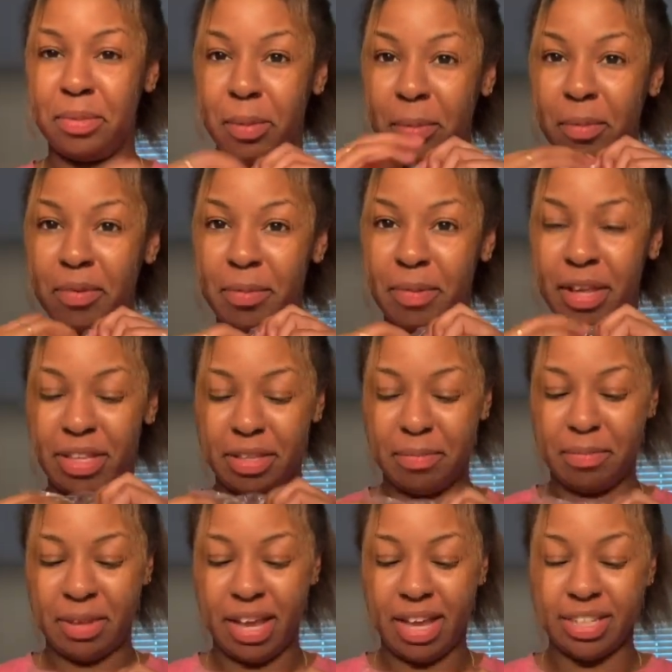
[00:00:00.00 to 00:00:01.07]
I'm gonna rip out the
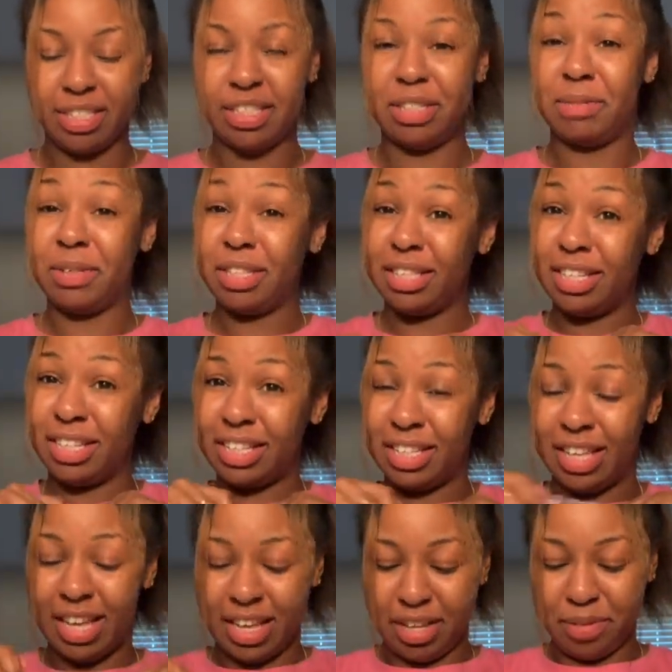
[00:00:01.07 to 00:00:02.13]
pack and see what it looks
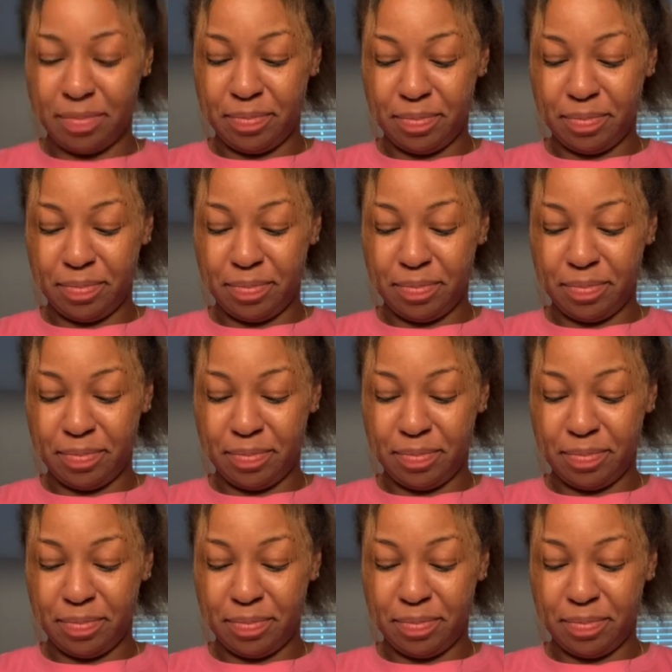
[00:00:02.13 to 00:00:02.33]
like.